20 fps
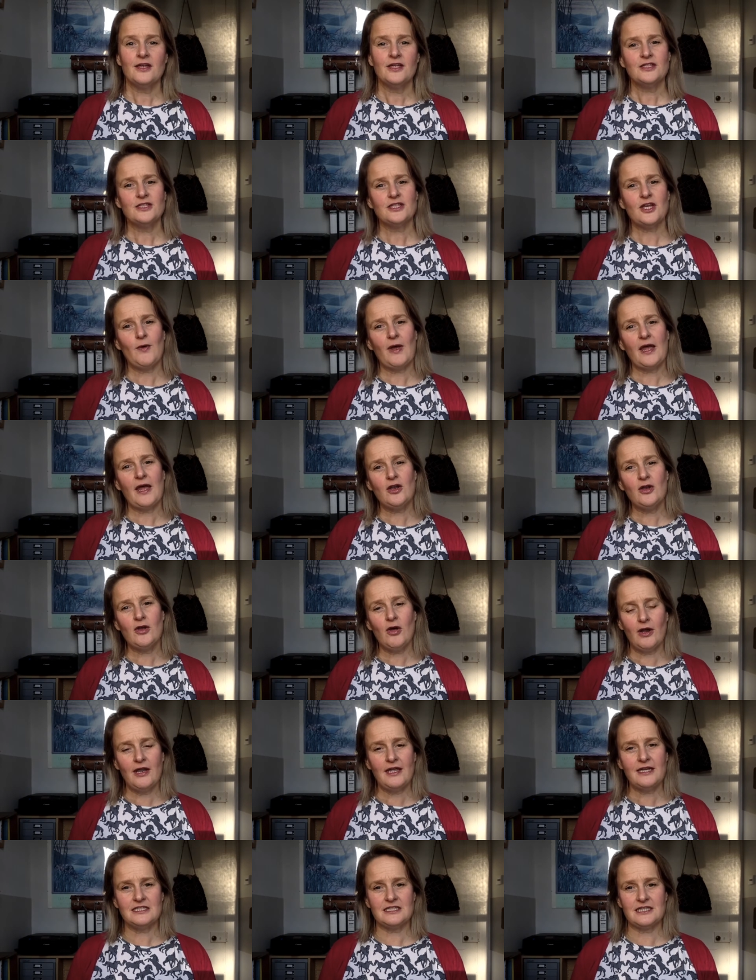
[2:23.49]
So
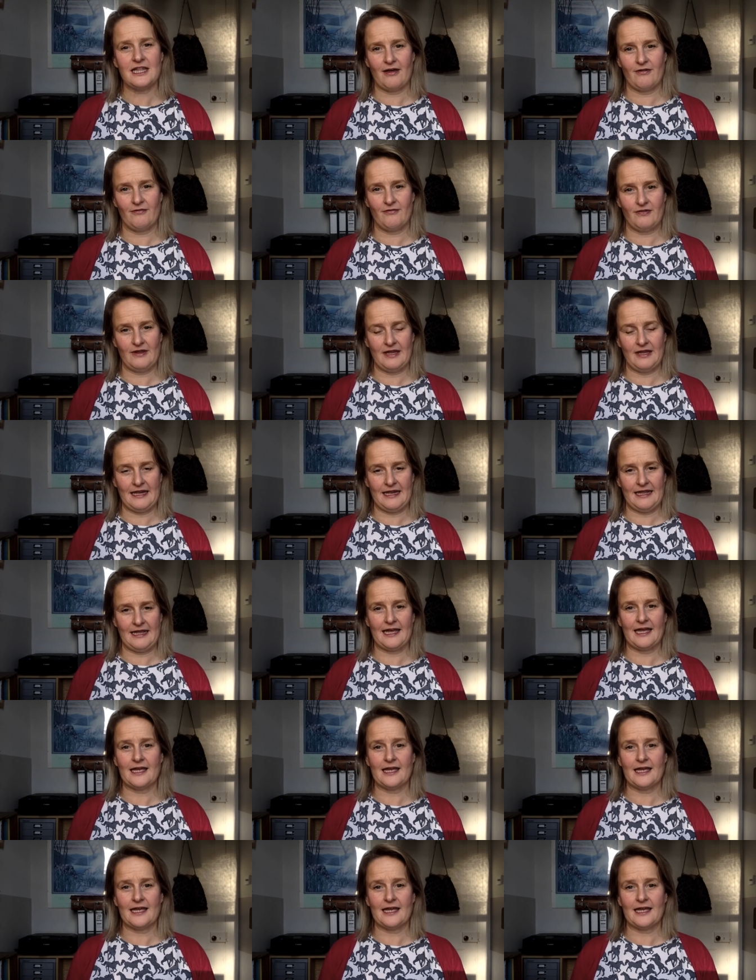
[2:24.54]
acknowledge that feeling,